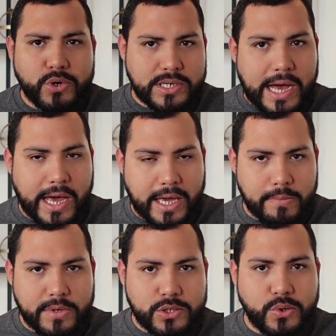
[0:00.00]
more
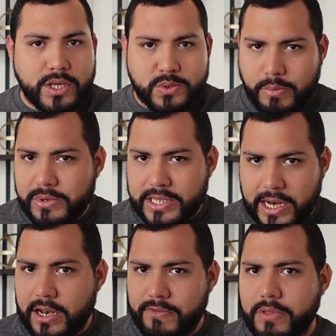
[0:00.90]
time to this
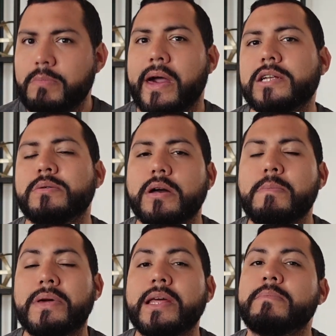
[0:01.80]
representative from the management
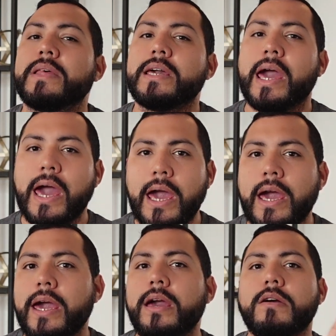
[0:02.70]
company. I'm like,
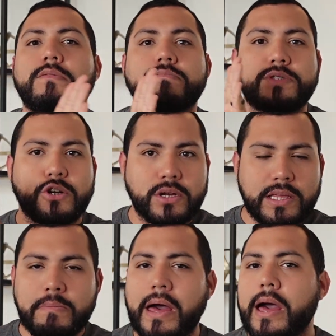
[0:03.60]
hey,
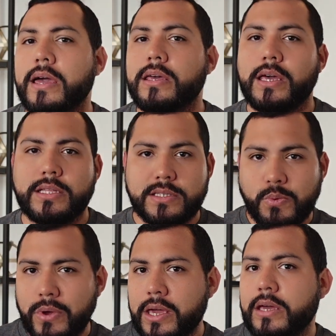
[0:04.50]
circling back, it's the
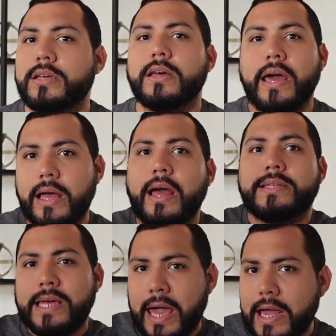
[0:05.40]

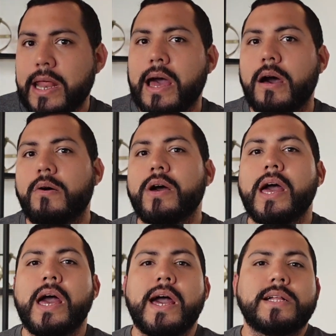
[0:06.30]
weekday now.
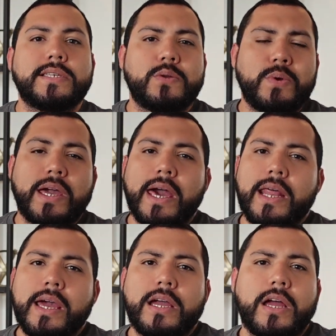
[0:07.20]
Did we get
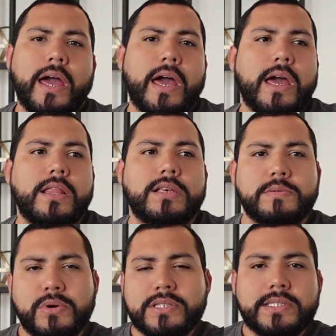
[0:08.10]
it? And this
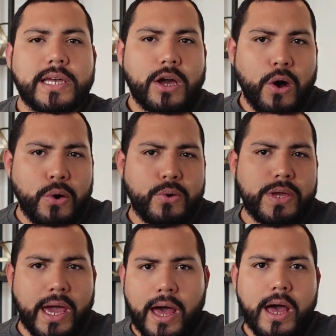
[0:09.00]
person's like, oh
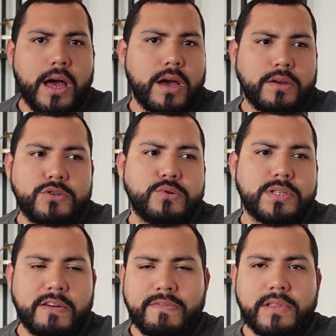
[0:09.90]
yeah, you
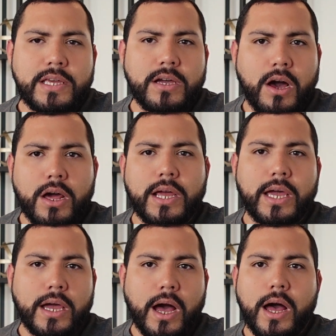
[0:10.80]
definitely got
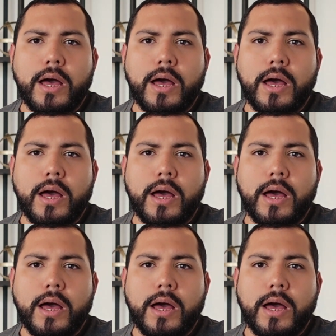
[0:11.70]
it.